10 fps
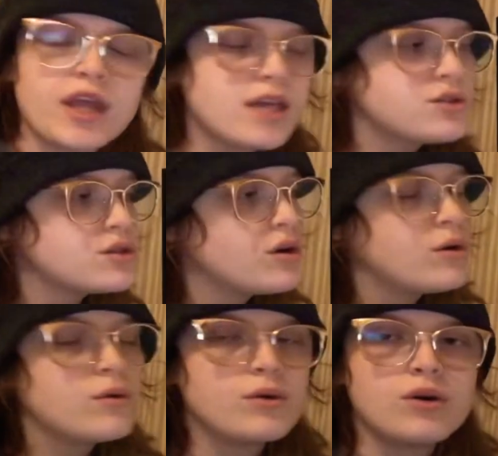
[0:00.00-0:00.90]
And
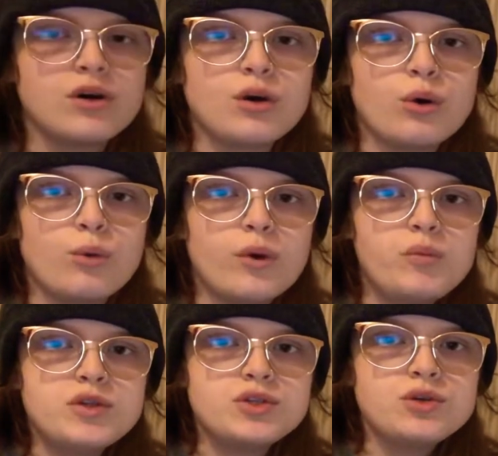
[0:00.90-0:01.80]
so when
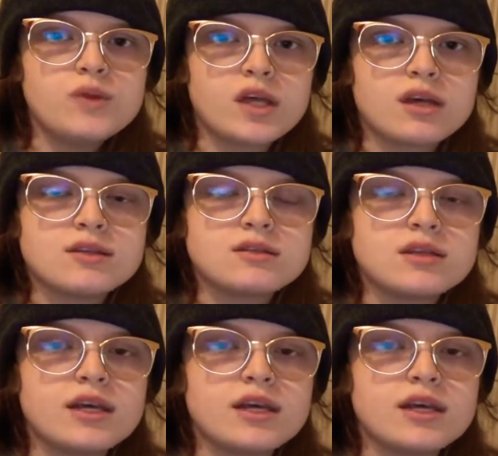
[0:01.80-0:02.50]
we do this,